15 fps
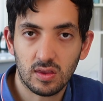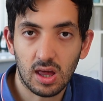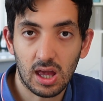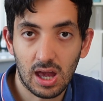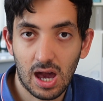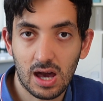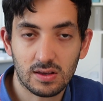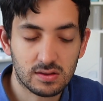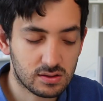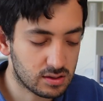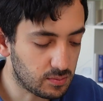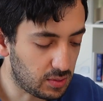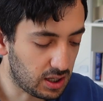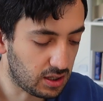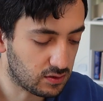it has to
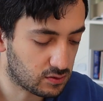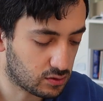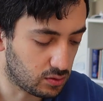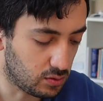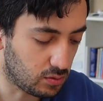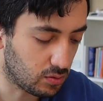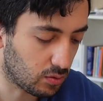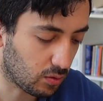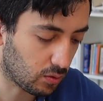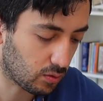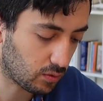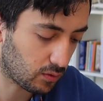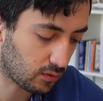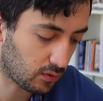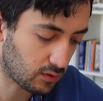be true.
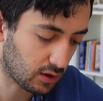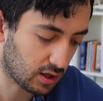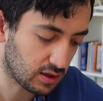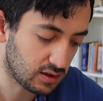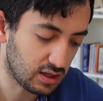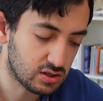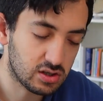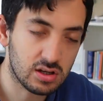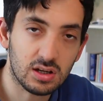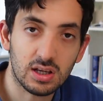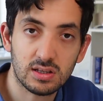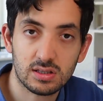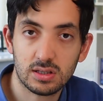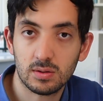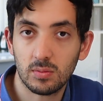So the condition
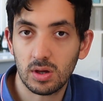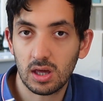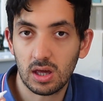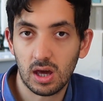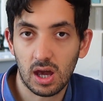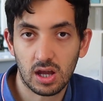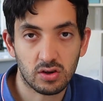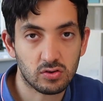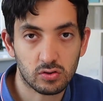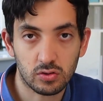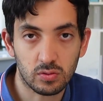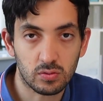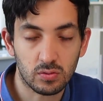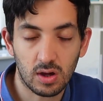needs to be a true.